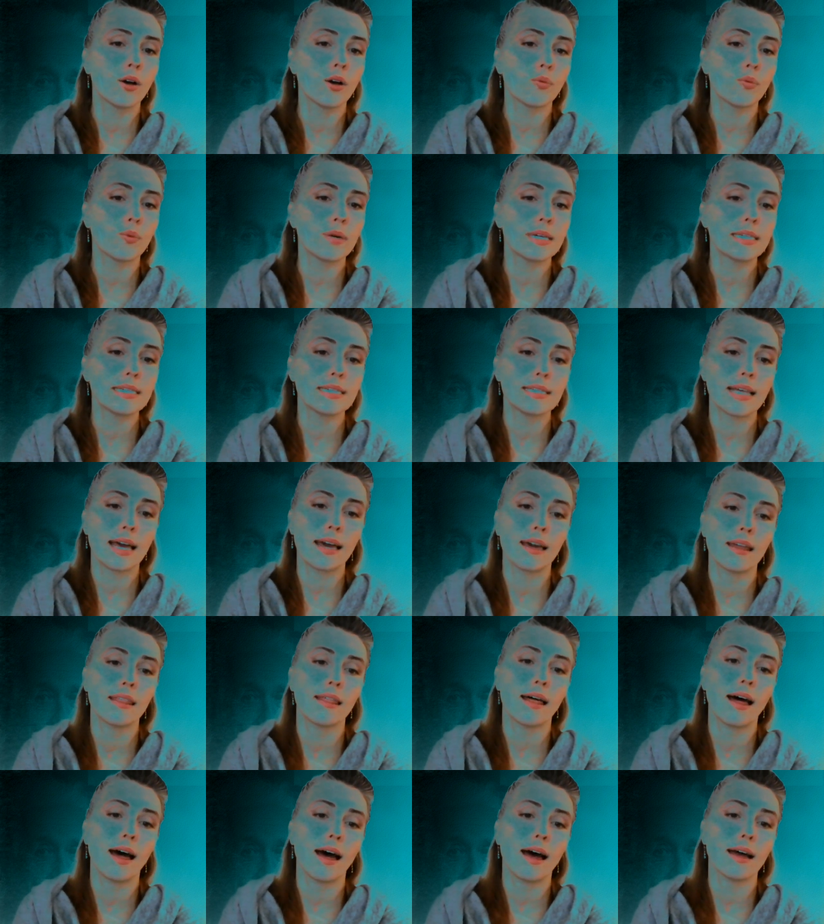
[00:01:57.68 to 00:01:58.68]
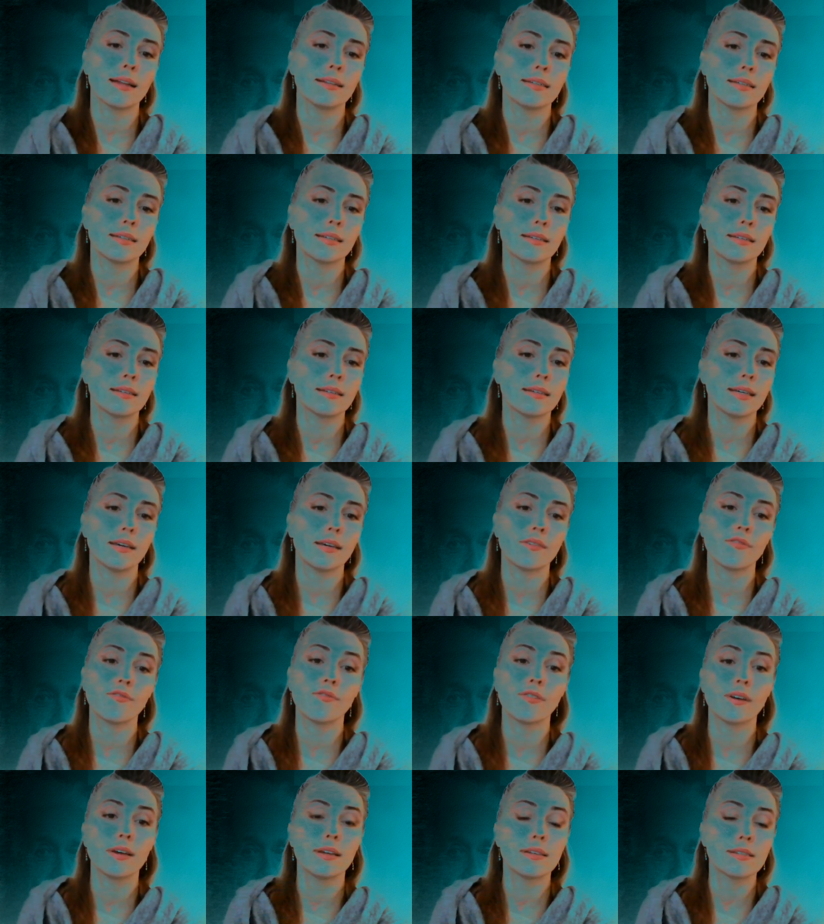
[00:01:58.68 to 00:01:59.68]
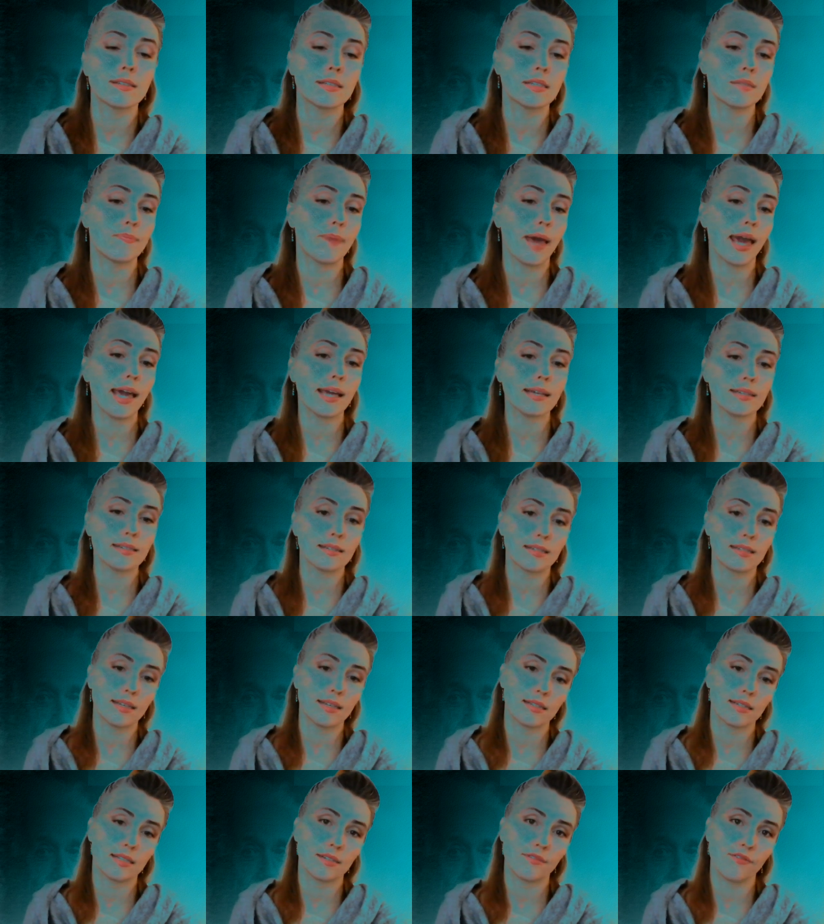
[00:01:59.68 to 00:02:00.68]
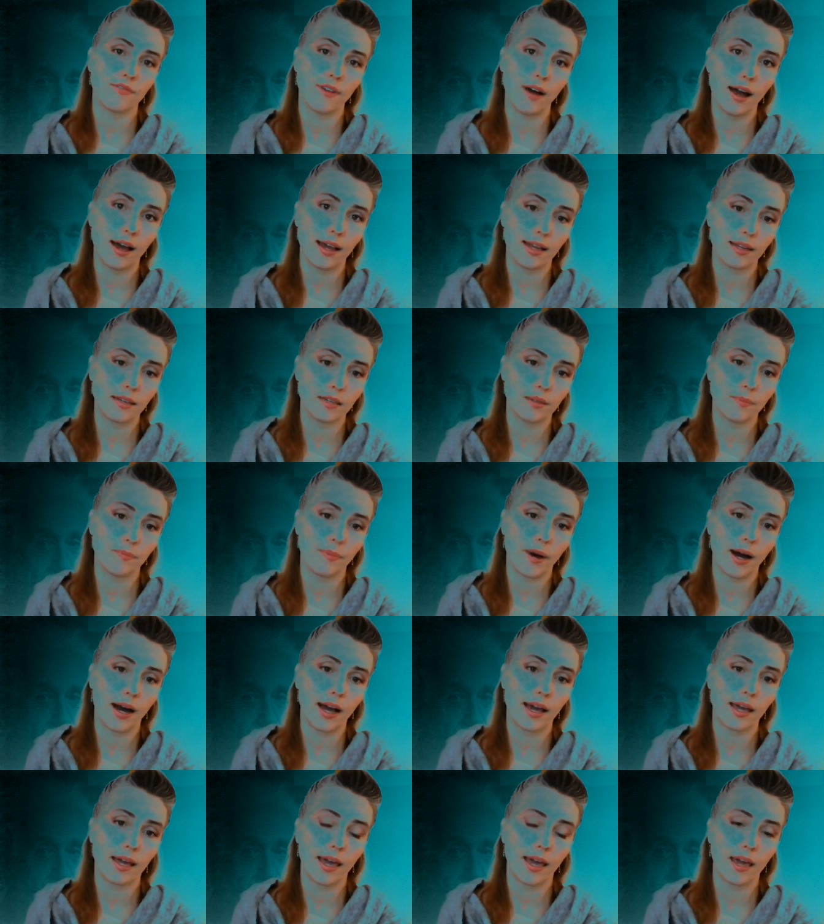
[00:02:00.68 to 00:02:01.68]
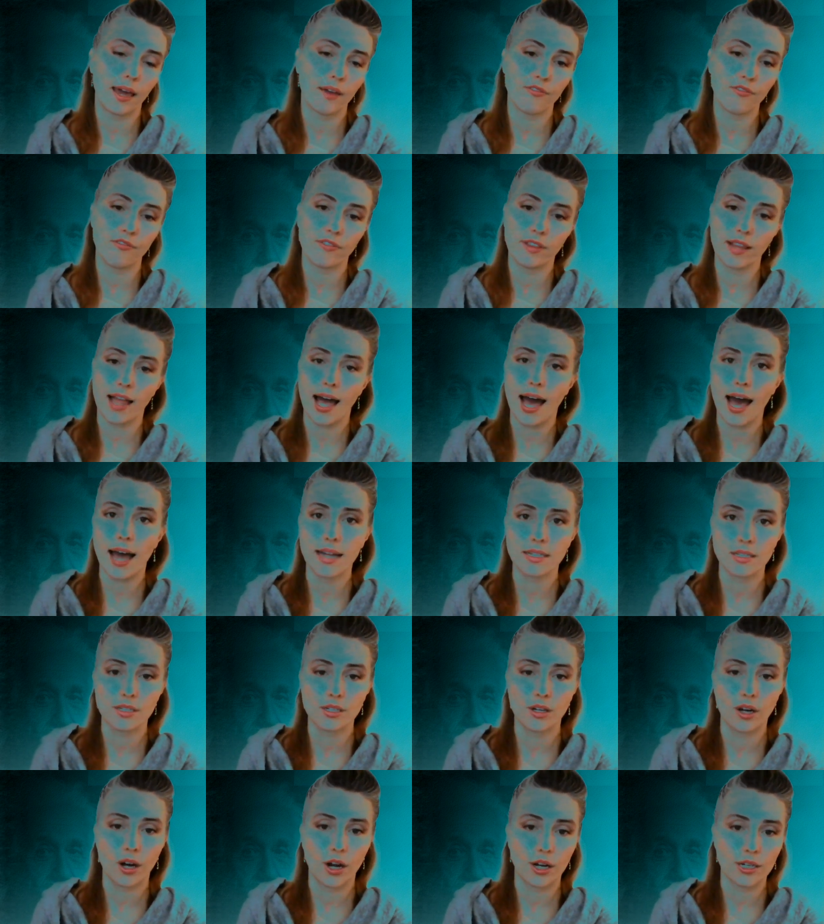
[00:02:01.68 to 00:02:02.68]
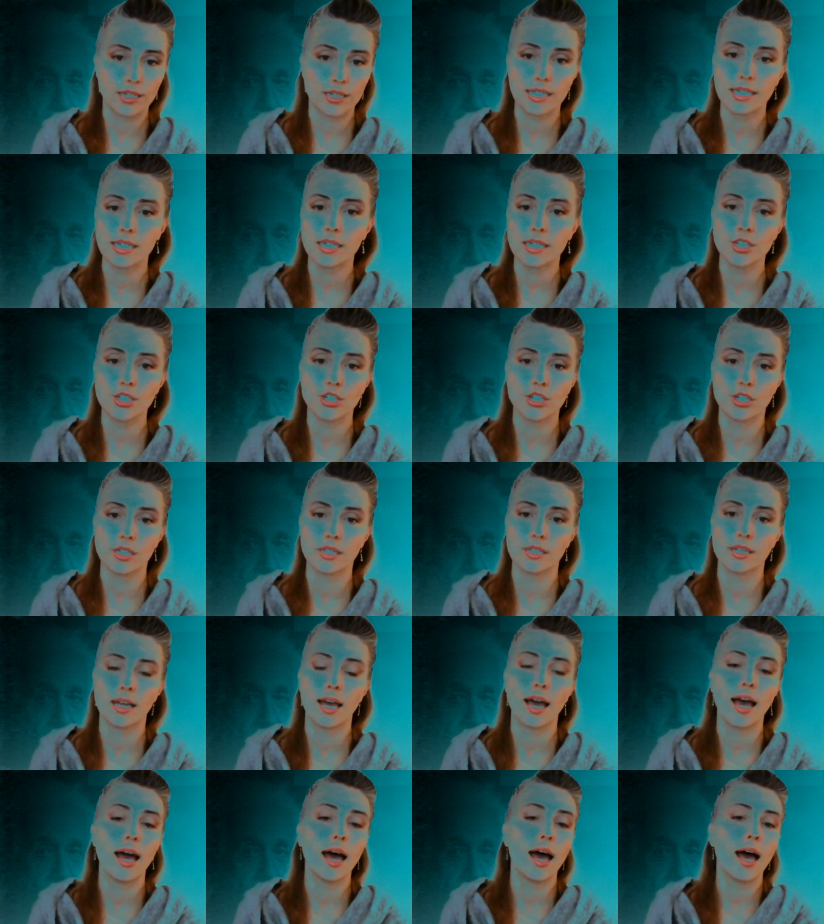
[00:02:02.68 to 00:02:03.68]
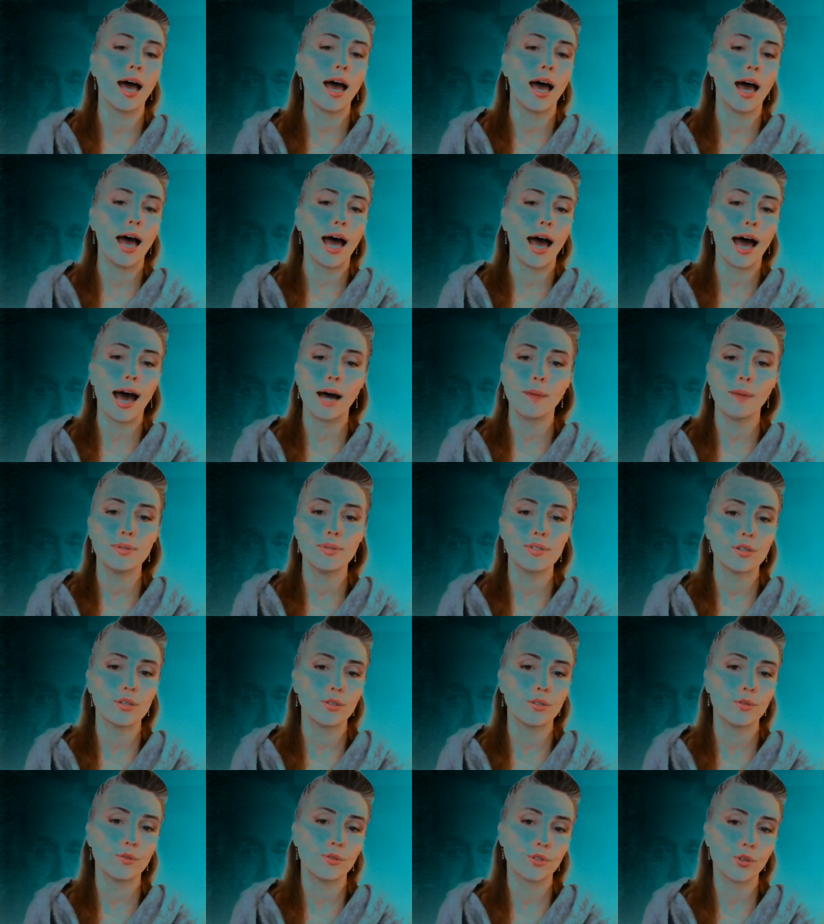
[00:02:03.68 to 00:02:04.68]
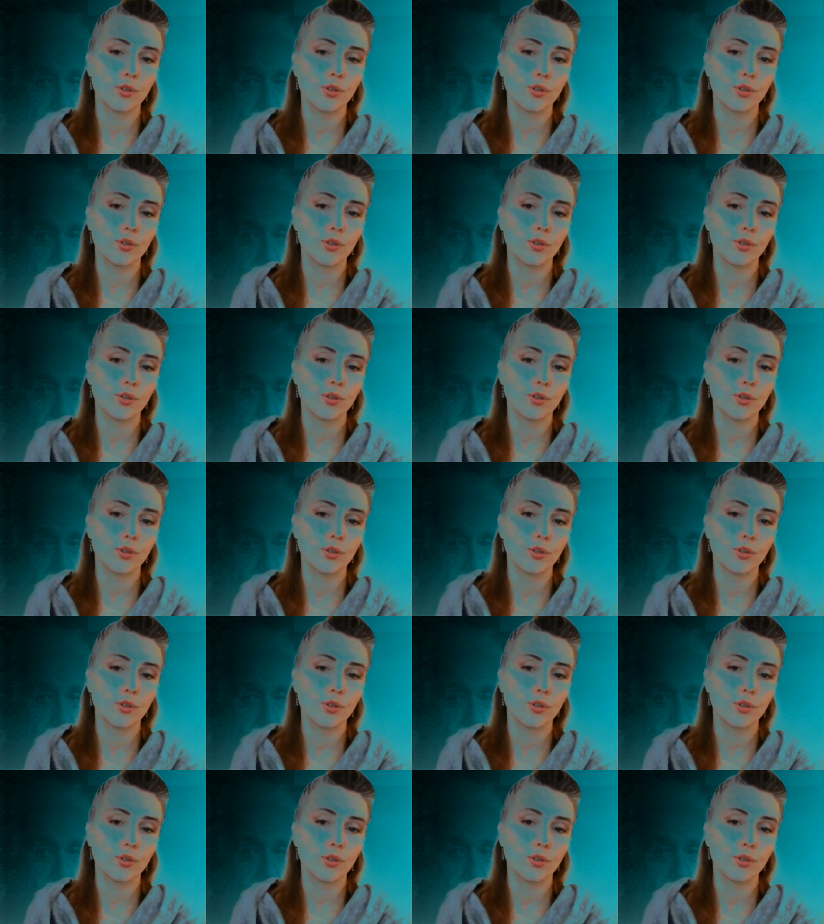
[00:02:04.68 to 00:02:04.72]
we say that if space is defined by a flat Cartesian absolute